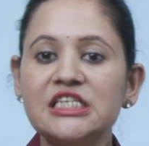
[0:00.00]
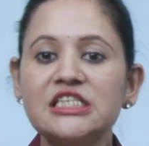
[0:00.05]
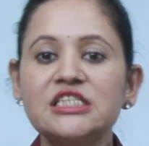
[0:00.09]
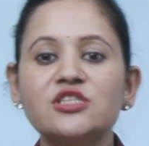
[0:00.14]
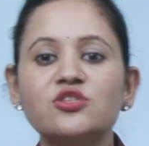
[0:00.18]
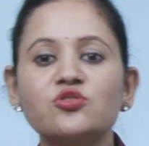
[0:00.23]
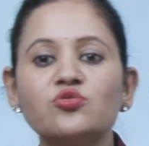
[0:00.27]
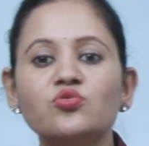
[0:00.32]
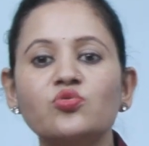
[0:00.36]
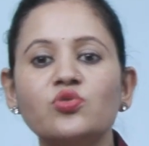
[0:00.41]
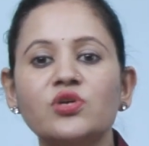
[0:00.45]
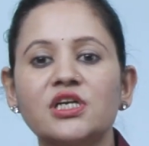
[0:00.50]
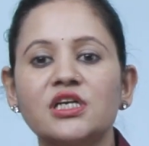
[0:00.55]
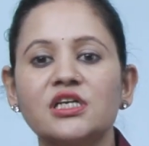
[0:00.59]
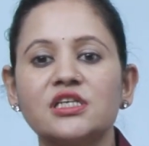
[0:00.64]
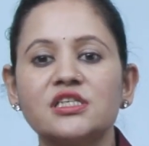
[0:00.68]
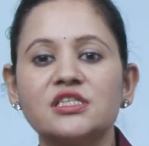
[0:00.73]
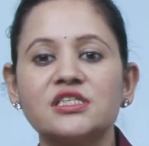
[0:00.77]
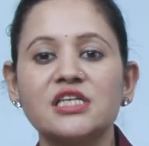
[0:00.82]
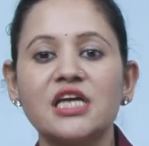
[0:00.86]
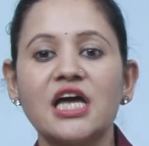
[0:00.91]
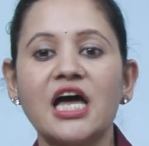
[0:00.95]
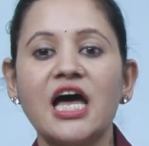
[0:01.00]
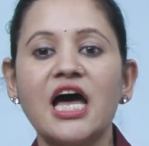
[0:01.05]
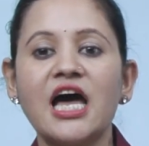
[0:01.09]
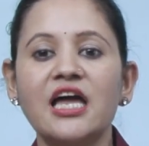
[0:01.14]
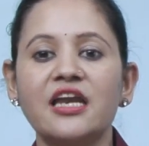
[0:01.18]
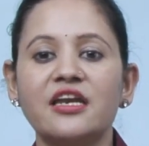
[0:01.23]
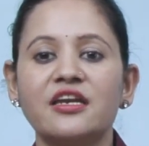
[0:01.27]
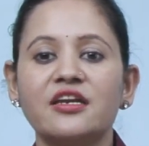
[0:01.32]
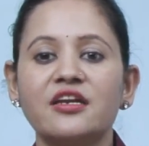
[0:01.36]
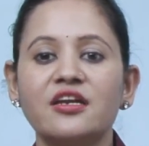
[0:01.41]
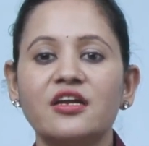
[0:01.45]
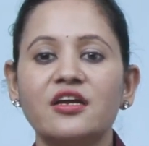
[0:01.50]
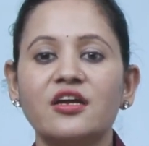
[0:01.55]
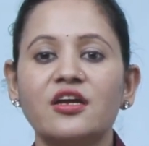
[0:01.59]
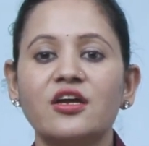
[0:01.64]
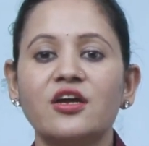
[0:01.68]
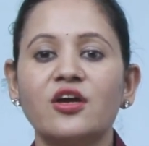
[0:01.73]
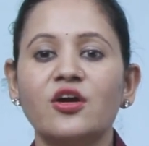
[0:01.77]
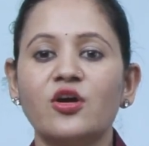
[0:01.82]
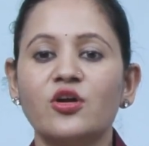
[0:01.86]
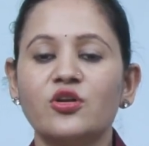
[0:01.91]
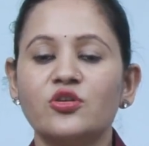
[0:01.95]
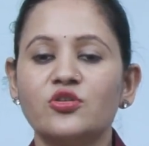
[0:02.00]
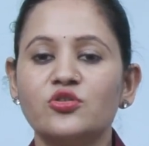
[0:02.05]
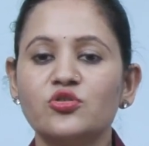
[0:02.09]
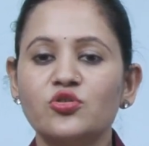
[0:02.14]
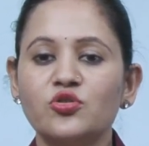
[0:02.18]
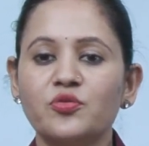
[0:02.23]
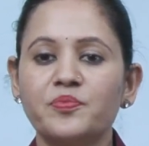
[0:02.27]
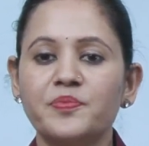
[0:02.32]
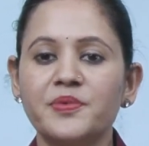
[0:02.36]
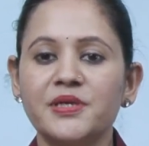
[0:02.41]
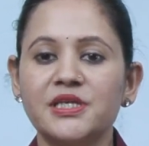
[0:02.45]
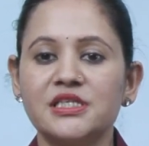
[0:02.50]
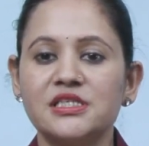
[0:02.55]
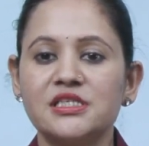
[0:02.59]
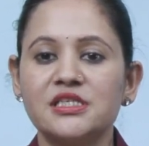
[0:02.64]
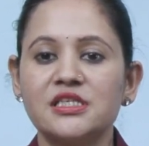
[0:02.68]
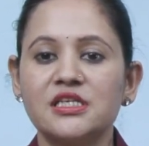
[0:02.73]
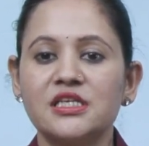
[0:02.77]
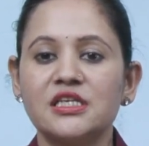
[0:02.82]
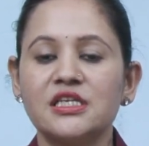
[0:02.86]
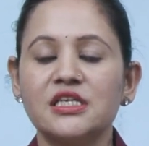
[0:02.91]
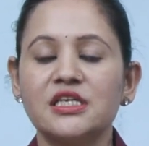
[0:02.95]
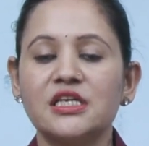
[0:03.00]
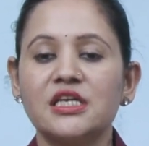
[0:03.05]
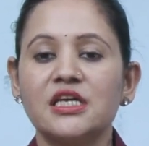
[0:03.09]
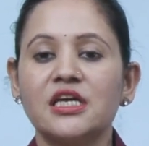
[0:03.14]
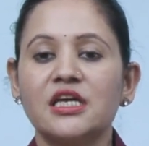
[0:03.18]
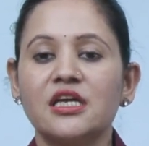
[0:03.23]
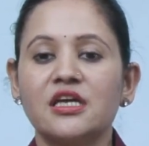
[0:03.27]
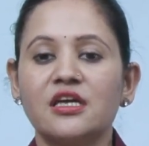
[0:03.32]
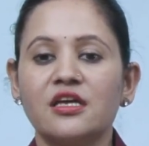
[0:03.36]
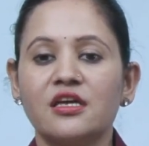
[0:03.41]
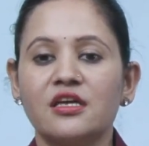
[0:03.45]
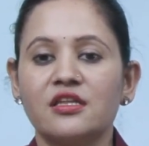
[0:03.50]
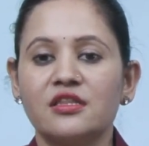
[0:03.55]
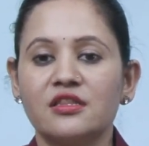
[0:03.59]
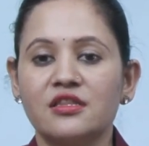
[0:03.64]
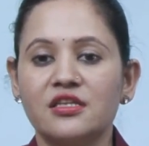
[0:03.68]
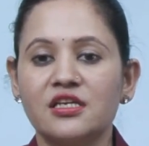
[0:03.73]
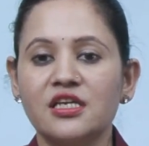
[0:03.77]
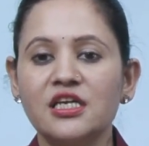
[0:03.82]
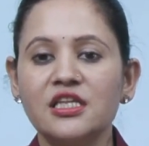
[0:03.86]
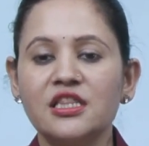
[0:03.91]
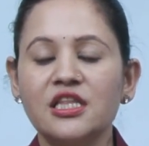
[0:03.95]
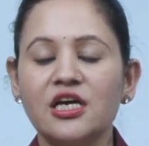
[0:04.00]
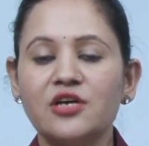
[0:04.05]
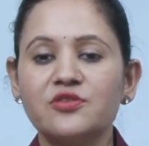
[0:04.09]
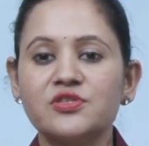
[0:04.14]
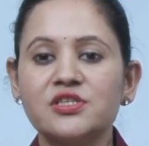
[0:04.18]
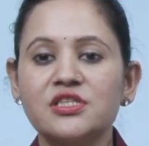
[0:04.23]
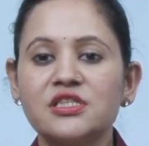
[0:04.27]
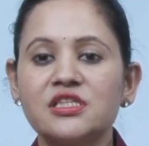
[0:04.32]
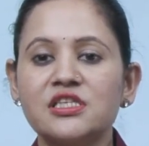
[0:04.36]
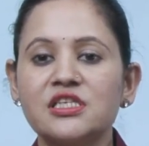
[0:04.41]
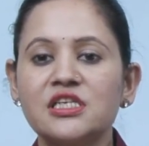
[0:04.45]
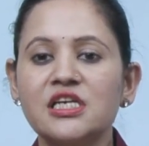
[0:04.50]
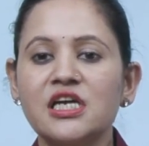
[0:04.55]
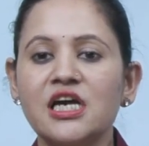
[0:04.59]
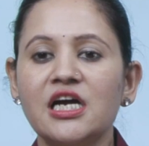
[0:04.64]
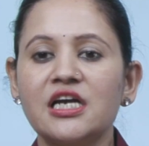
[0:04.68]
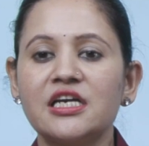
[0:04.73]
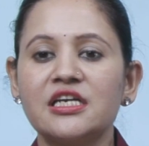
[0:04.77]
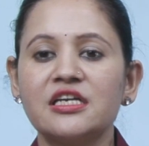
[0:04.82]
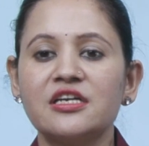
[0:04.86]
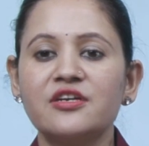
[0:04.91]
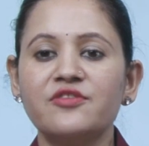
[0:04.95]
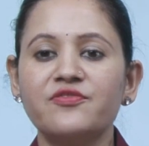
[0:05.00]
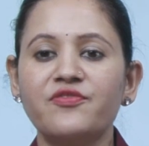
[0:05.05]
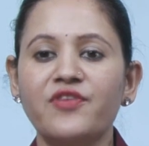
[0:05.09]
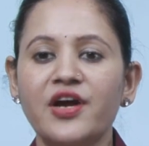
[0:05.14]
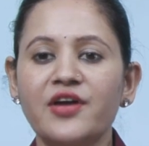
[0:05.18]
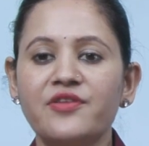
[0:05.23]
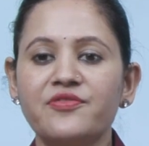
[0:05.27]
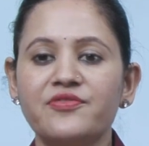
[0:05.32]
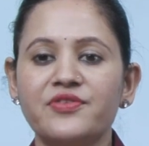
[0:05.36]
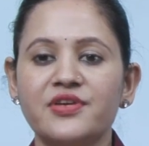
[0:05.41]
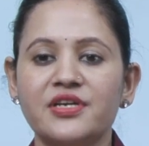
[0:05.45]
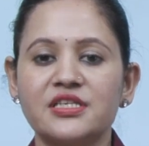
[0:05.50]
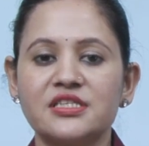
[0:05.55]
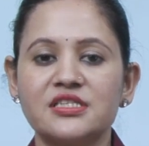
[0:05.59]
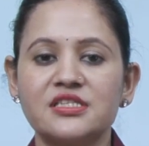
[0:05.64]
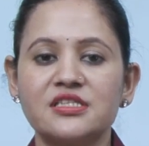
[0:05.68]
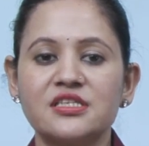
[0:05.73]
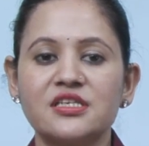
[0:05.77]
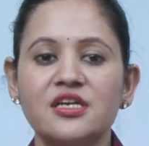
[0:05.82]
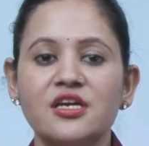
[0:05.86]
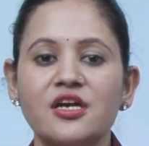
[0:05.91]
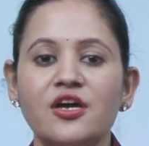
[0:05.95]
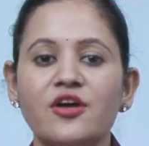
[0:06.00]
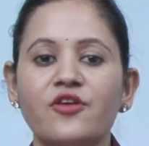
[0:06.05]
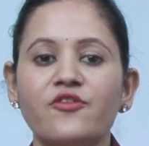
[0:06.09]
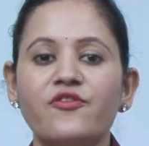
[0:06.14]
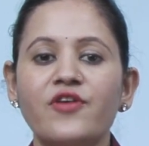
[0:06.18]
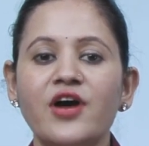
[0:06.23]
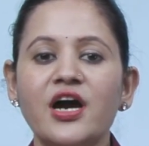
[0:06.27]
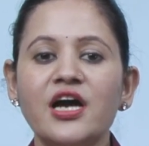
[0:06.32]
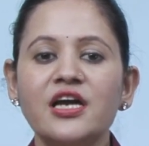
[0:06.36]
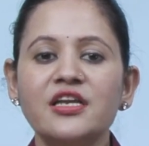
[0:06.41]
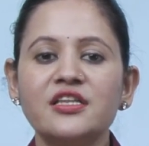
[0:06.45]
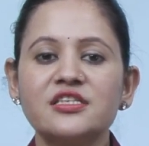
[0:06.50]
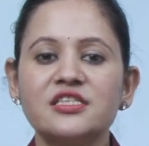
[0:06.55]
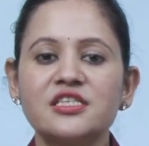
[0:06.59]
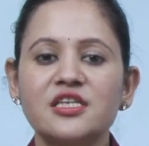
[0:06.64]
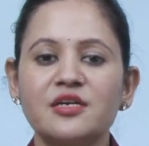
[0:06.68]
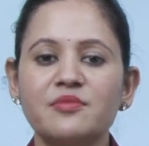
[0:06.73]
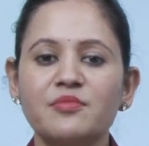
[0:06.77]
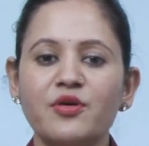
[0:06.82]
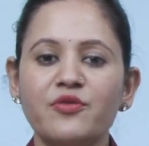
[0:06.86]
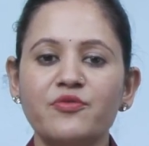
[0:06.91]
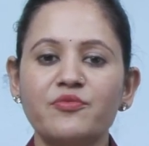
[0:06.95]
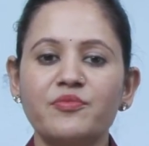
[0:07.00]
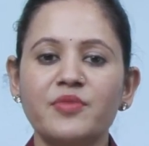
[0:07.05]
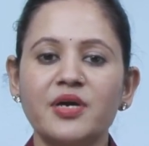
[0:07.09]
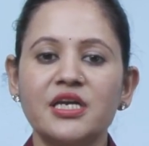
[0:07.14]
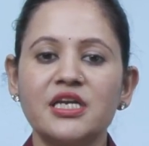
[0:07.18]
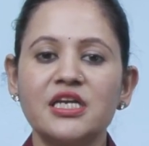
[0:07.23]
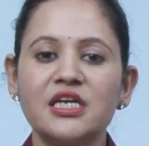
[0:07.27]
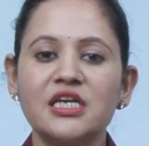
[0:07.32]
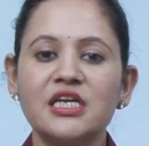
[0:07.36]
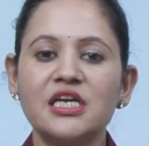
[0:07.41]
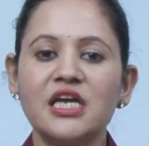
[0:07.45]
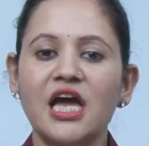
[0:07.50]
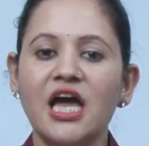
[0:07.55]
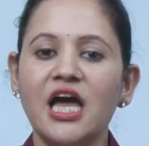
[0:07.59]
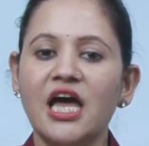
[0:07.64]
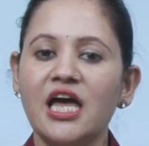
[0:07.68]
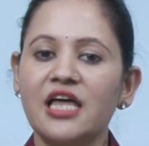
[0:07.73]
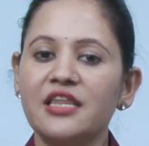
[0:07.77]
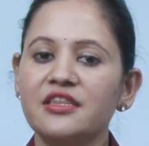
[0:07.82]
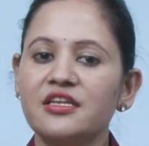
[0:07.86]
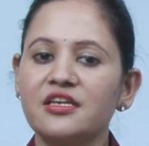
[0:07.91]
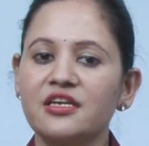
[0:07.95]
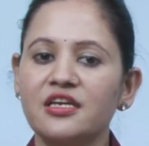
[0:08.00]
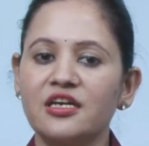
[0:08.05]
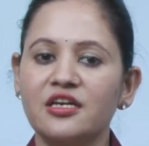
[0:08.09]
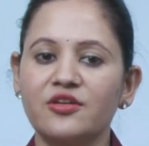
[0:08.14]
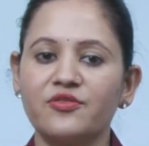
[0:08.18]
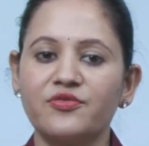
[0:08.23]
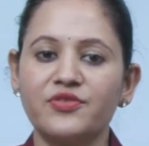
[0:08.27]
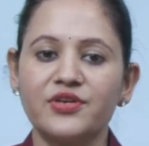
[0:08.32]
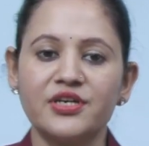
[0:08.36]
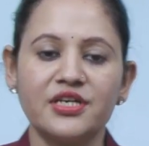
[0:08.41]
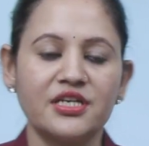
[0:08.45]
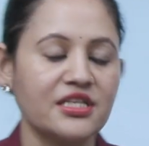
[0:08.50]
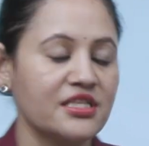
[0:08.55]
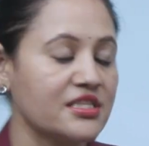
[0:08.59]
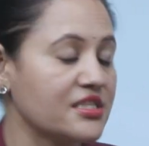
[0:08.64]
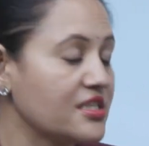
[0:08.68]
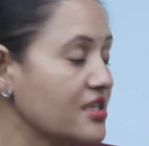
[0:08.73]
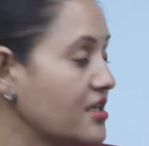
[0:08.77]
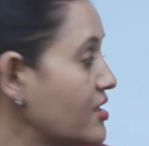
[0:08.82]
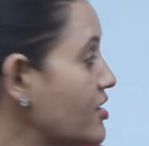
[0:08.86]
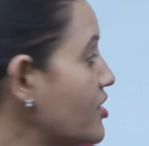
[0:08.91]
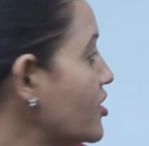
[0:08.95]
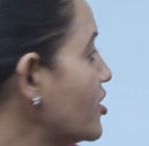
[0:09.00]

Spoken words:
in 2 years and 2 rupees 3,300 in 5 years. Find the sum of money and the rate of interest.